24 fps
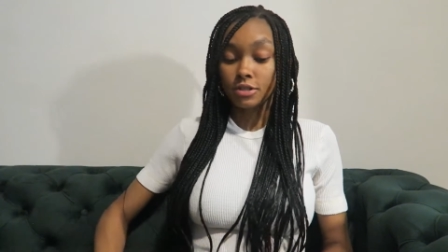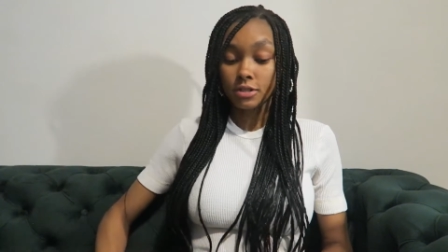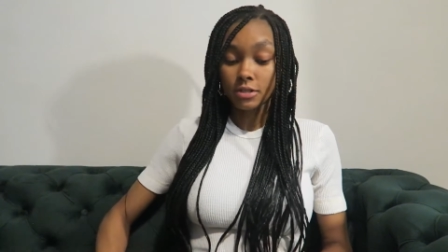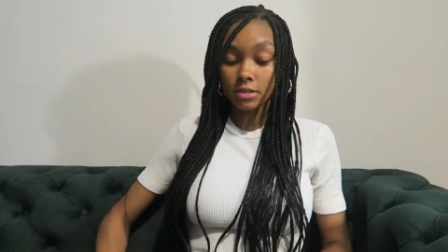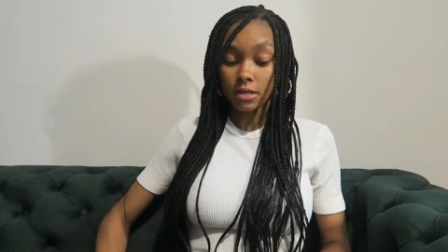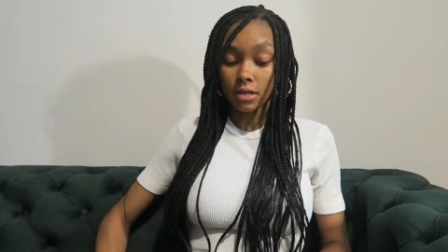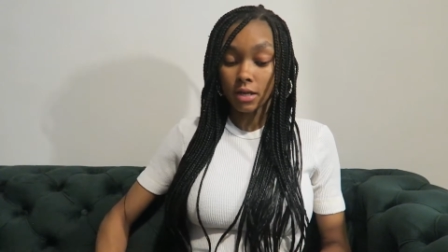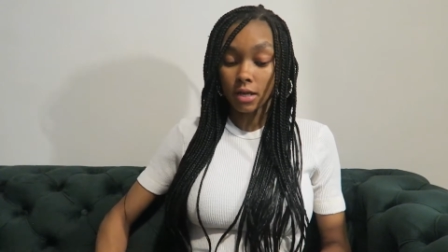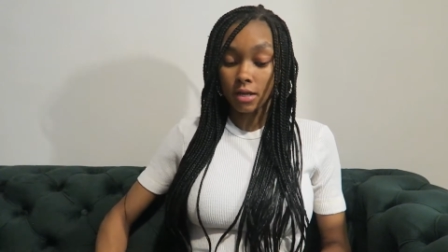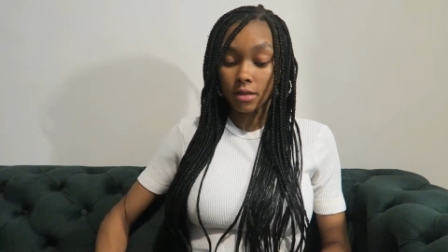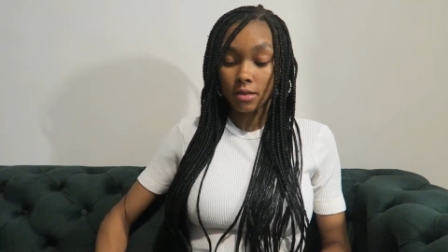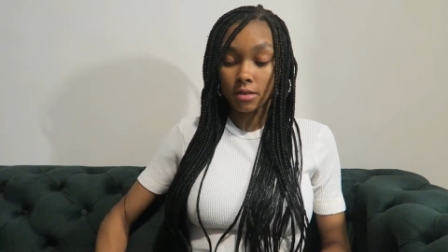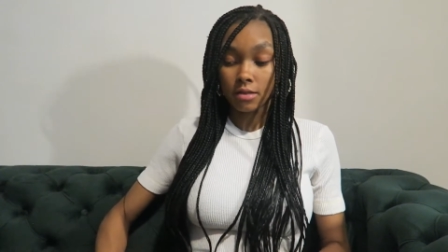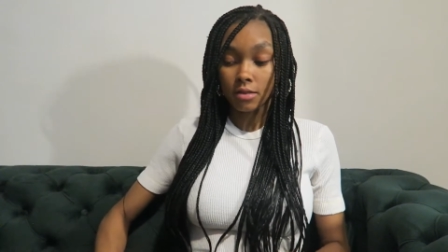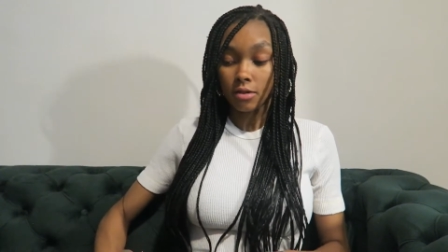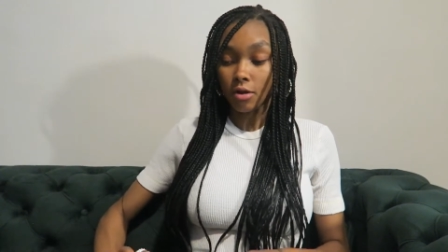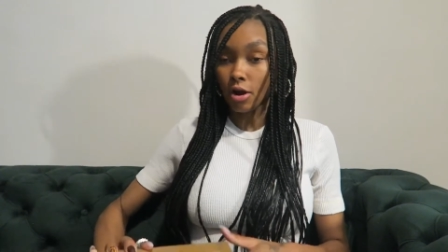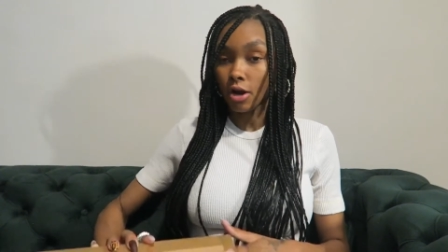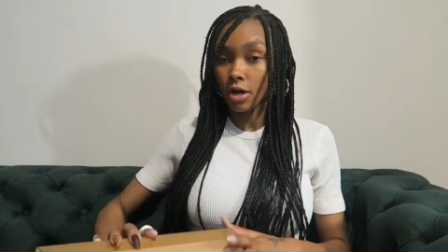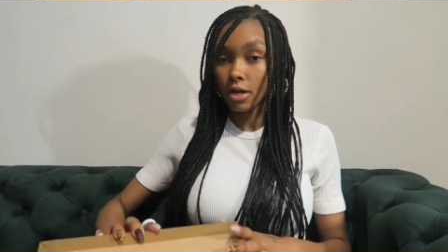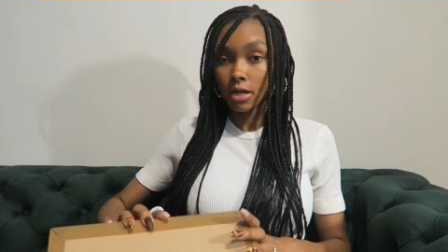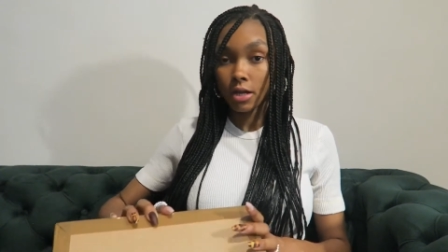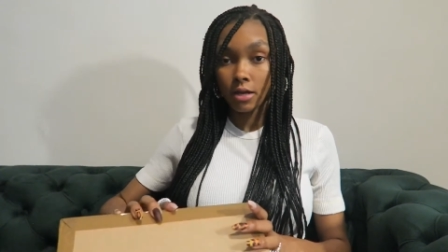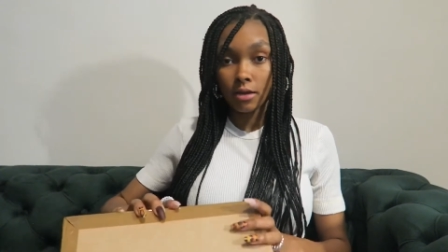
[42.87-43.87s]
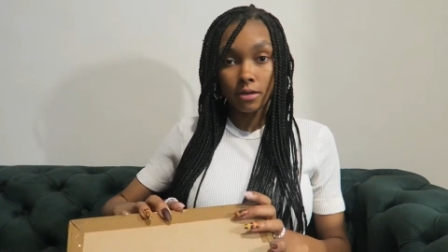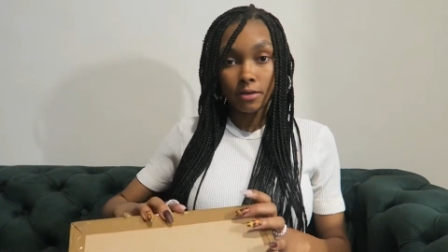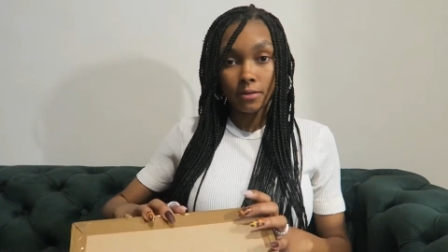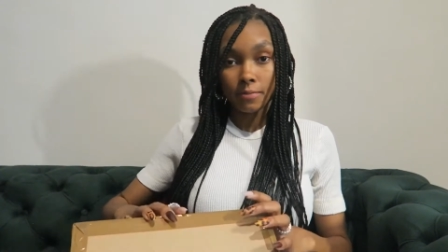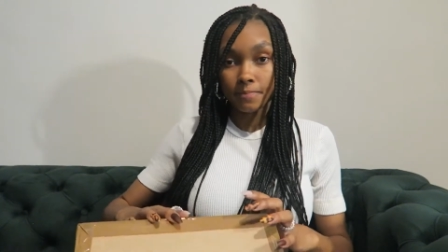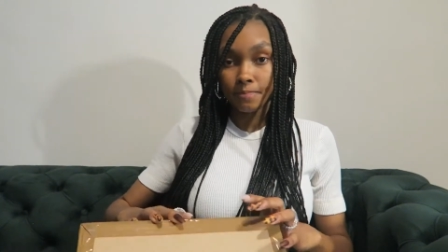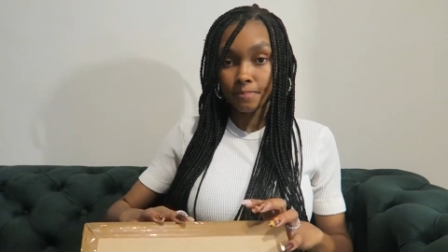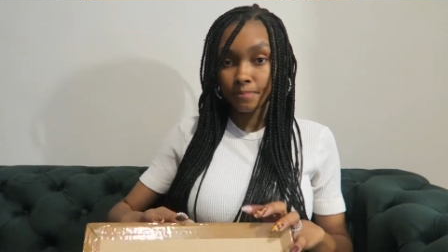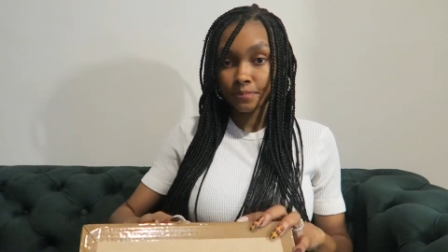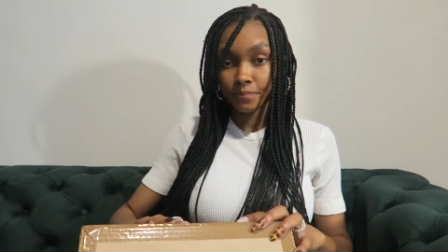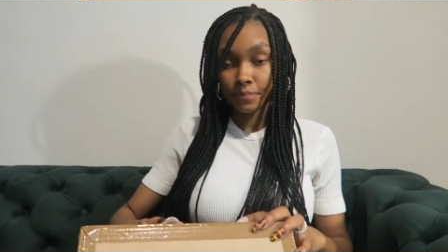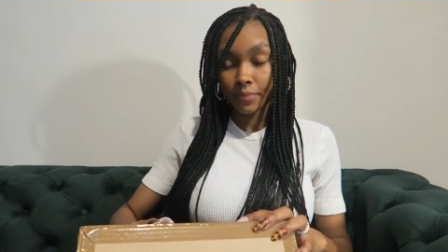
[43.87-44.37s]
just gonna get started
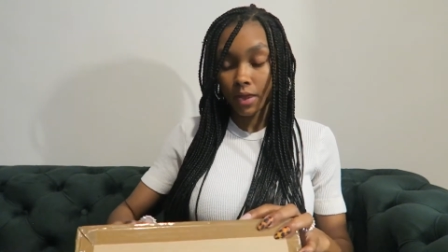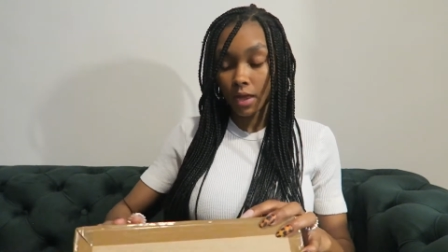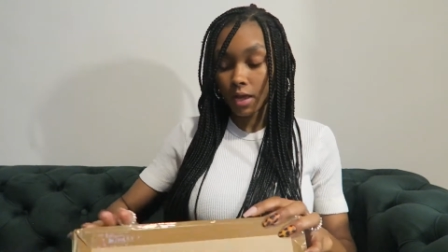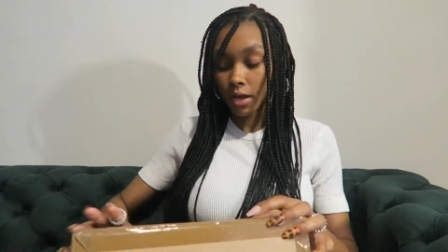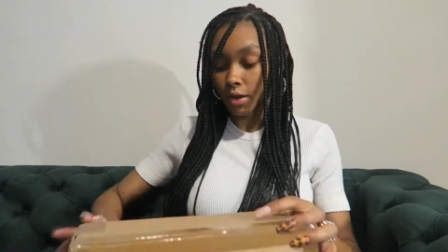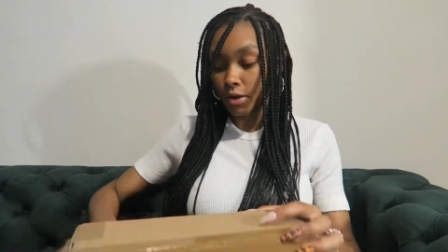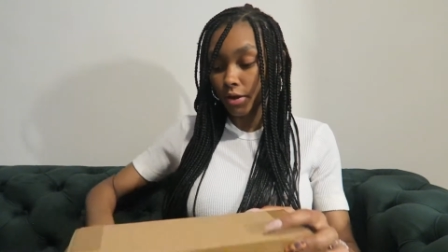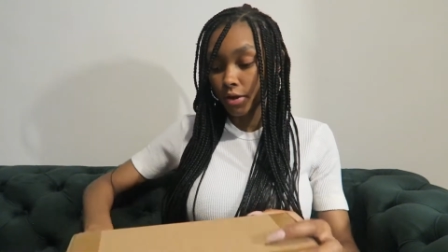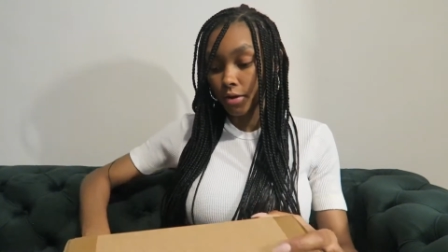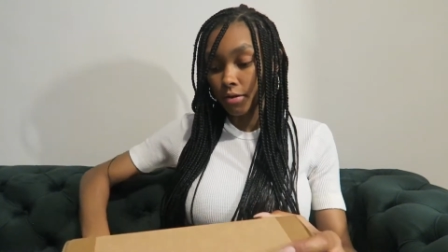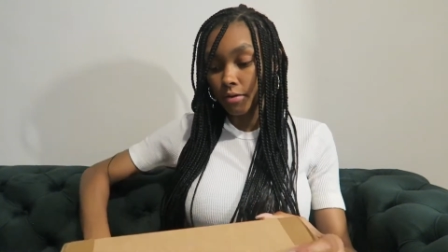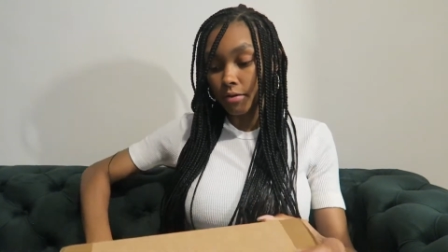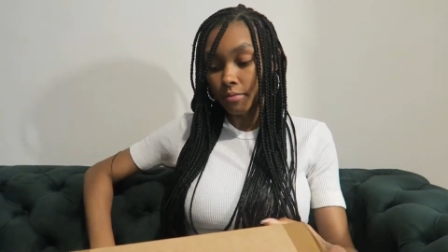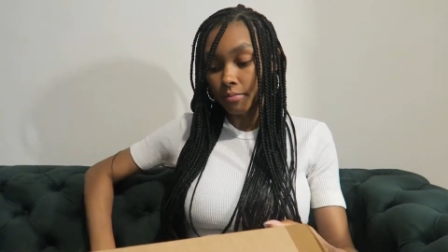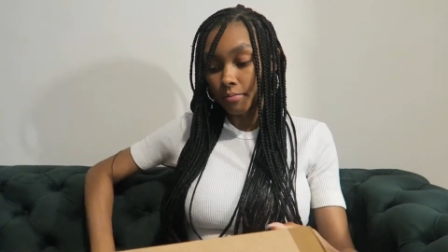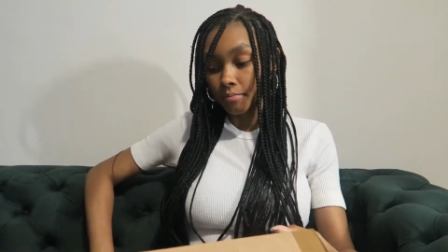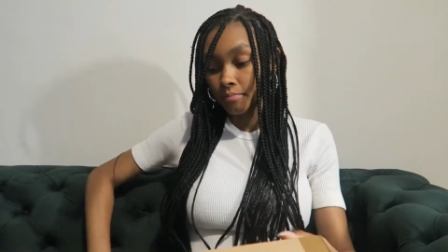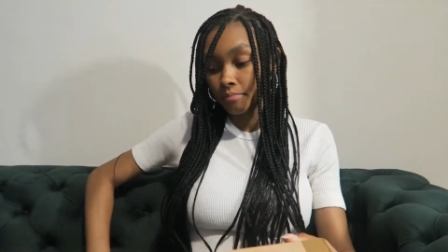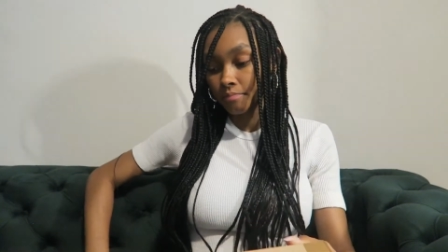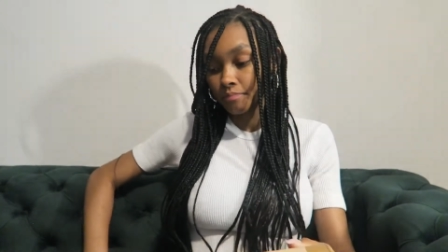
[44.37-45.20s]
here.